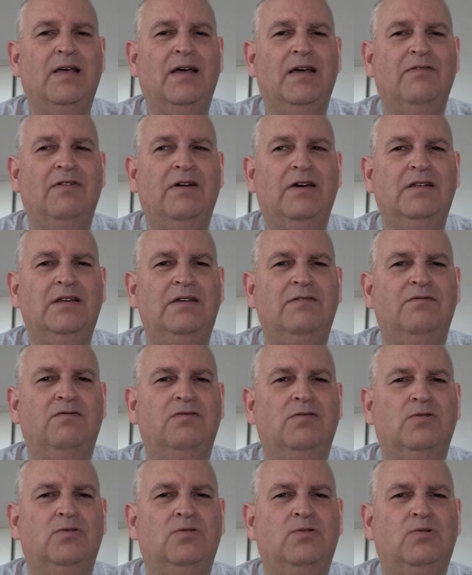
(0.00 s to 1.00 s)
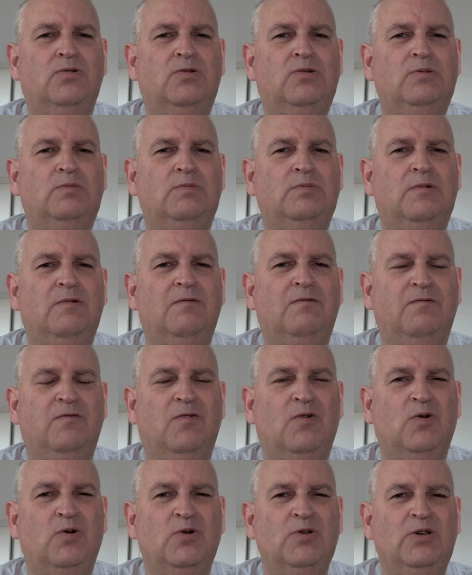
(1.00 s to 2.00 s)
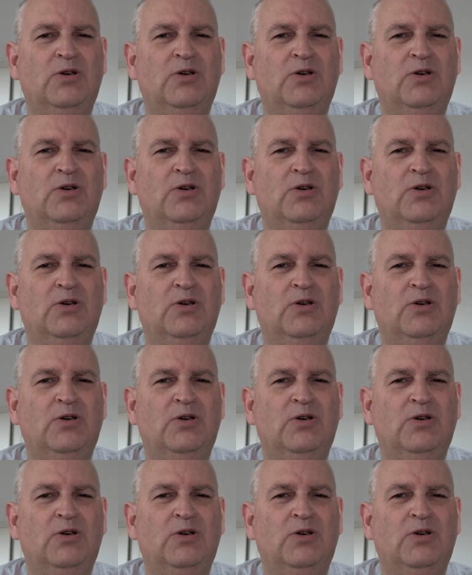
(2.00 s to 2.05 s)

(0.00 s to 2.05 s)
I've had it for four